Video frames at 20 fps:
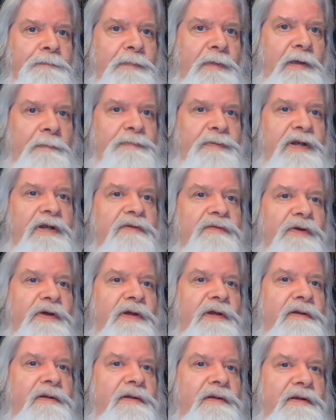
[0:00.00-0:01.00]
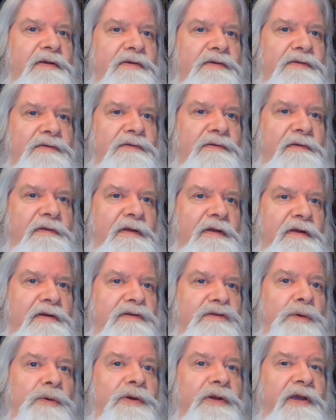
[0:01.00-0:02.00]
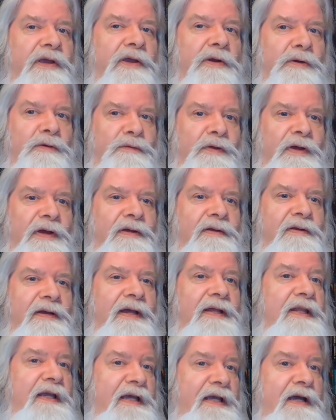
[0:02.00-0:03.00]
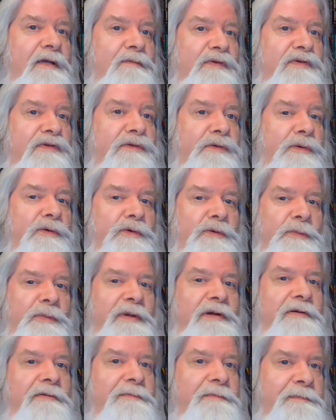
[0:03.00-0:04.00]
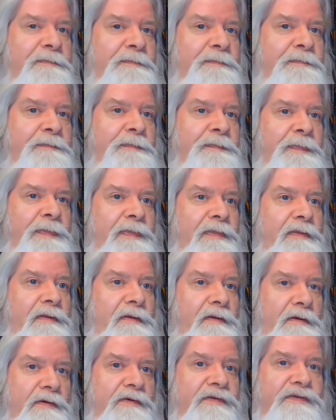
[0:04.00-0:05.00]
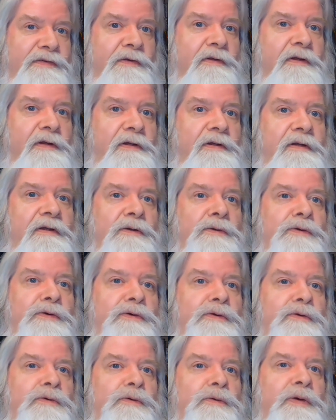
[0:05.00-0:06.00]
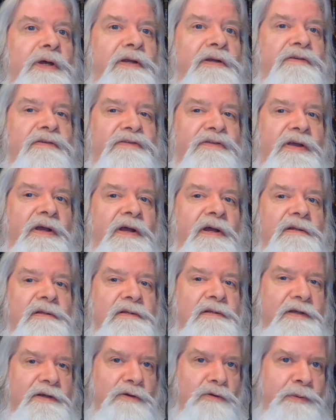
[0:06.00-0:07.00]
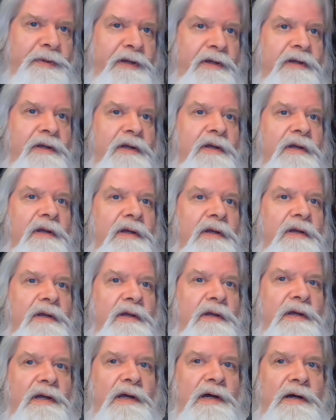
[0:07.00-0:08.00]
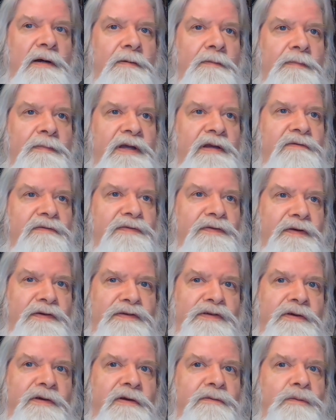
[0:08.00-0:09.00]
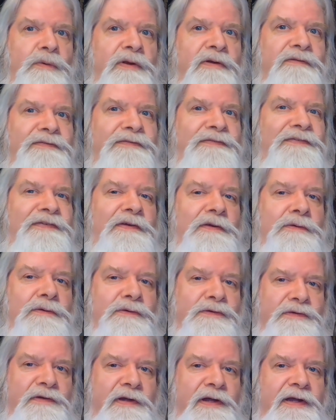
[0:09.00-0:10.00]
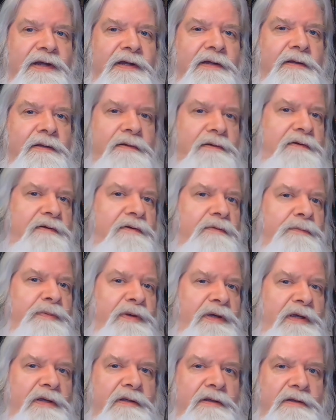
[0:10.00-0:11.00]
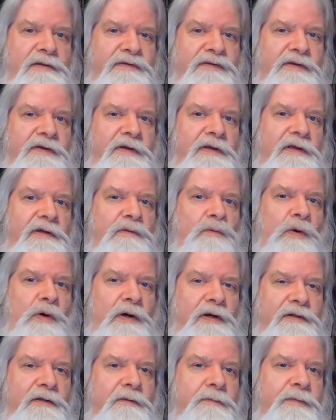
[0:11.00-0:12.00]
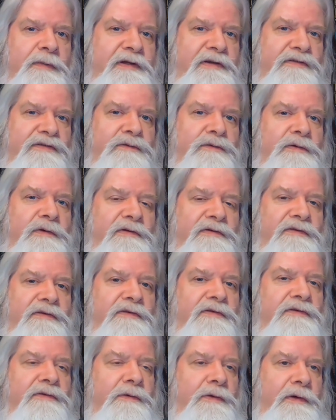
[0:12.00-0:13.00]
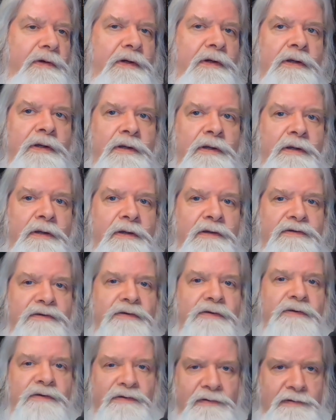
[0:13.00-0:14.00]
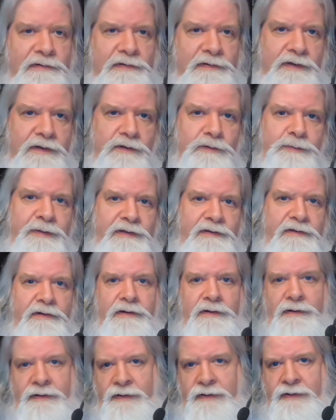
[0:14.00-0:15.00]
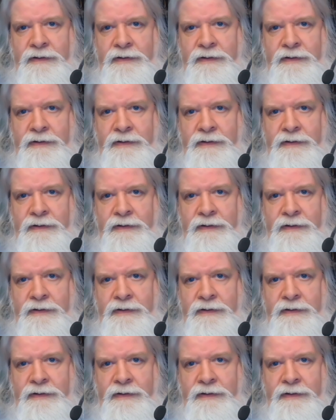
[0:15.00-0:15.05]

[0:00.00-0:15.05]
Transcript: a bit of it is they join a caravan and they come to Scornubel. You know, so that you do get to see a little bit in fiction of what it feels like to be in the city and walk the muddy streets and so on. So there's a little bit there.